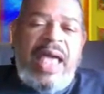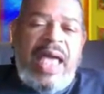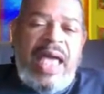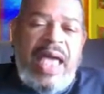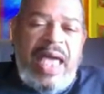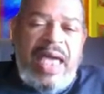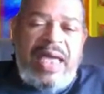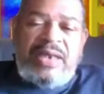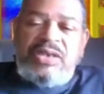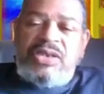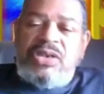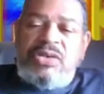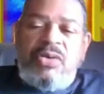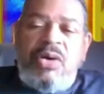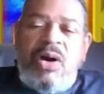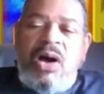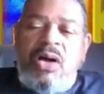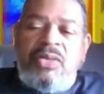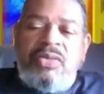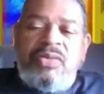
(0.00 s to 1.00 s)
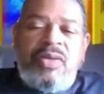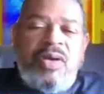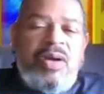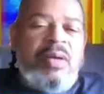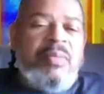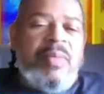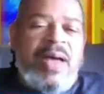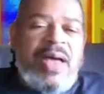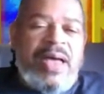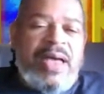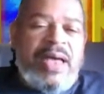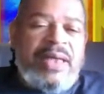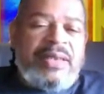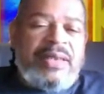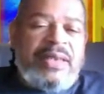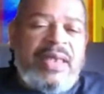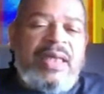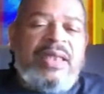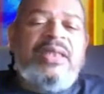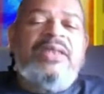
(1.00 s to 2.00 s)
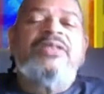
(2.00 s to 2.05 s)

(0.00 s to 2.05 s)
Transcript: had you on their mind